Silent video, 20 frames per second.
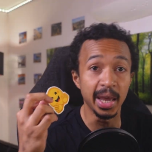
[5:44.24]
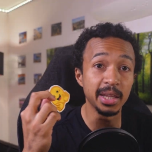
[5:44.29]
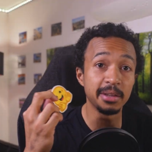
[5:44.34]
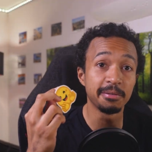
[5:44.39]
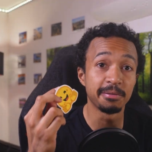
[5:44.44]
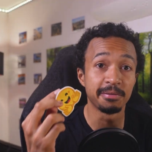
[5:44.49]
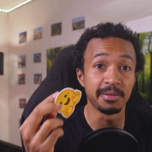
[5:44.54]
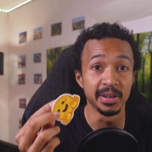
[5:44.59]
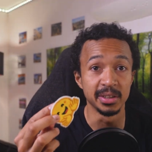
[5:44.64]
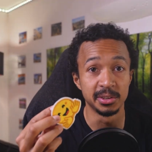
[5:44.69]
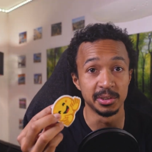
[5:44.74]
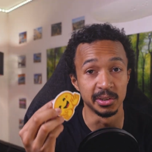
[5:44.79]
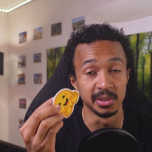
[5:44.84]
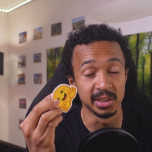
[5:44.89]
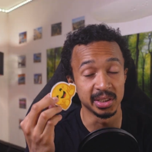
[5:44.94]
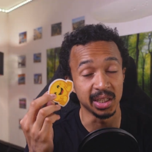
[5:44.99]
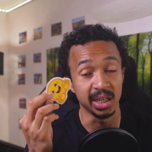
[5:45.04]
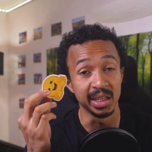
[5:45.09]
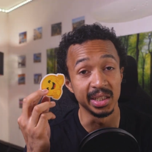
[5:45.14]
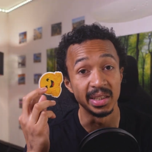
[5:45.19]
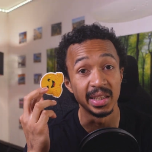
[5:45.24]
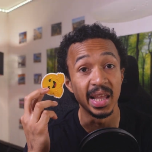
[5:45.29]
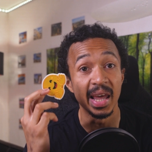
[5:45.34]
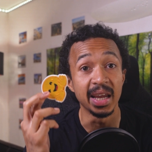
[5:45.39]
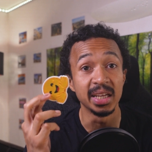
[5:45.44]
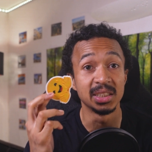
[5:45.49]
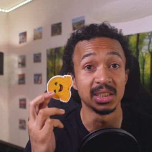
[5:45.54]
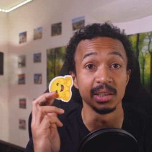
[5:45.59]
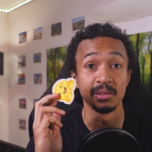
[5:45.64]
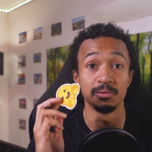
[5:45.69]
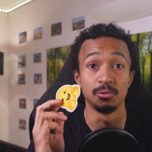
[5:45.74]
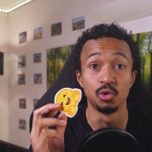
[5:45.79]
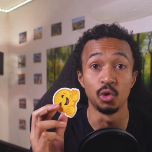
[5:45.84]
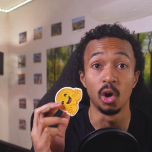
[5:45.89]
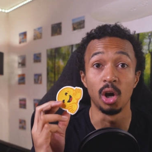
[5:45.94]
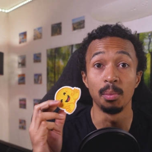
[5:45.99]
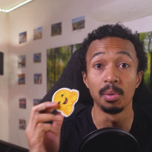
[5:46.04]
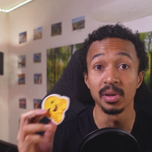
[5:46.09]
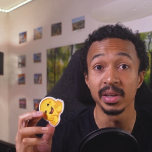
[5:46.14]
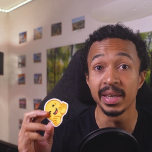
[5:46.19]
It features a native
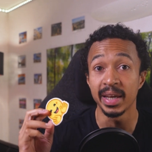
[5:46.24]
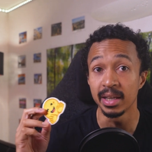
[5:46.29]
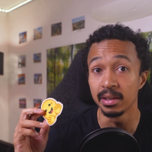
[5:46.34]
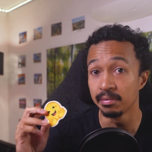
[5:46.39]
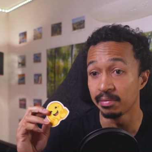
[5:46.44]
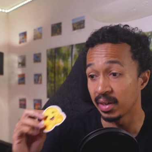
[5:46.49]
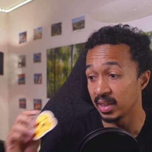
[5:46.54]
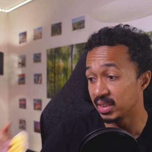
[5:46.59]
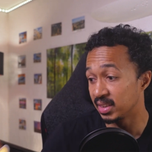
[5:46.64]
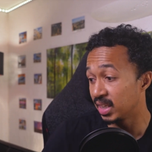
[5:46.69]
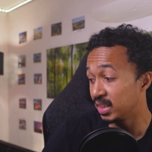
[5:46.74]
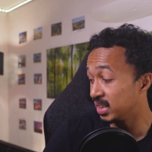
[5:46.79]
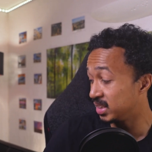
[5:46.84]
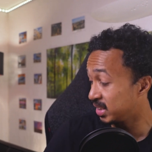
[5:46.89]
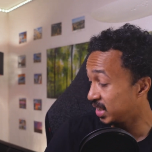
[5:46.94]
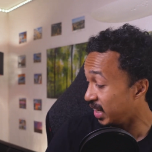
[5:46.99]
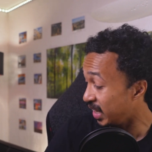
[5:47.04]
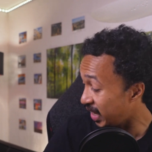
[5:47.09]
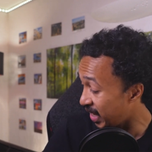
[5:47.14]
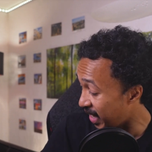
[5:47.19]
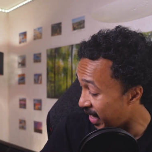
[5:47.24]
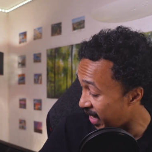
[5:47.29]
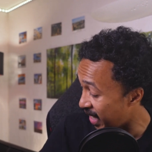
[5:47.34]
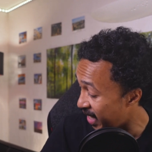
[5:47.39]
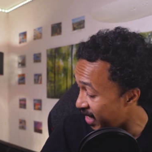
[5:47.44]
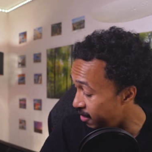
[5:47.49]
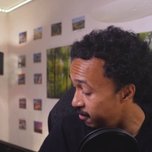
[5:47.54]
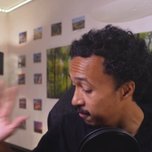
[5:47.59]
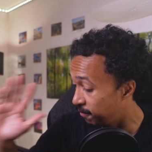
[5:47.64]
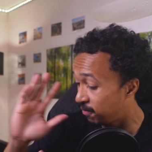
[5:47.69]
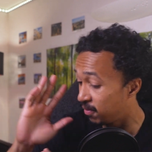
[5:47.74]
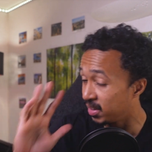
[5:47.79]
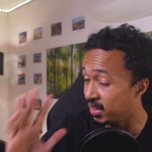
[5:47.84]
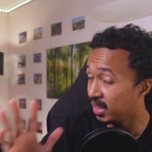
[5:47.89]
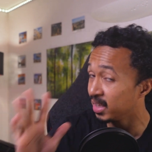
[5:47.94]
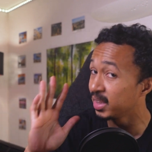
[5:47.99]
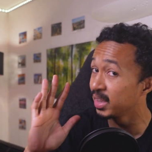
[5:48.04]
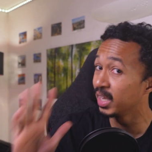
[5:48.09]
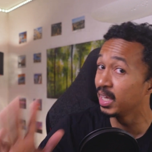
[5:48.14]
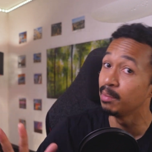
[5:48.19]
drawable canvas that is
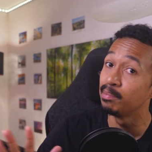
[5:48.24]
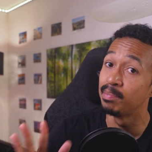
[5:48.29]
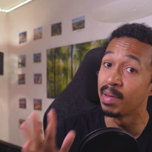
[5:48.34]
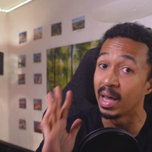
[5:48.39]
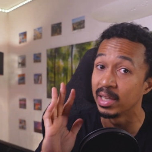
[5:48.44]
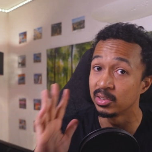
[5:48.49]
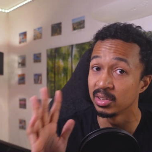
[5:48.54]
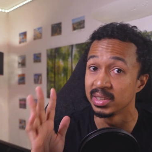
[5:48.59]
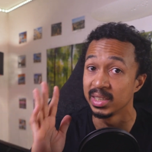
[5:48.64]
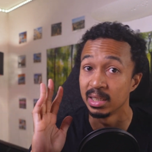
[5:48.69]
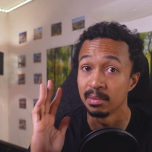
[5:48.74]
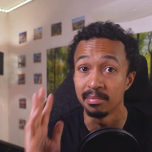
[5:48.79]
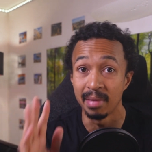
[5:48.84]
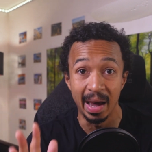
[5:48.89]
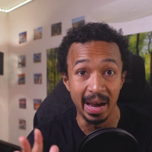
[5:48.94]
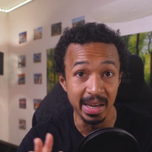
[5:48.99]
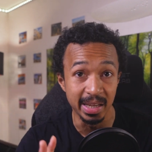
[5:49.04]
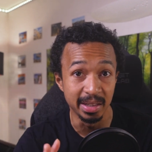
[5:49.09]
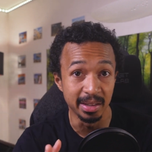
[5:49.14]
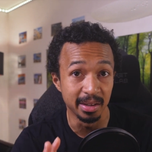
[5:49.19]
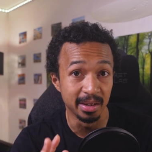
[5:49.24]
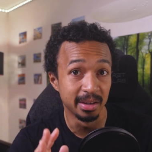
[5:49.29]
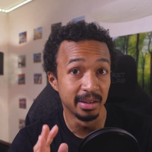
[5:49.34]
infinitely better than mine.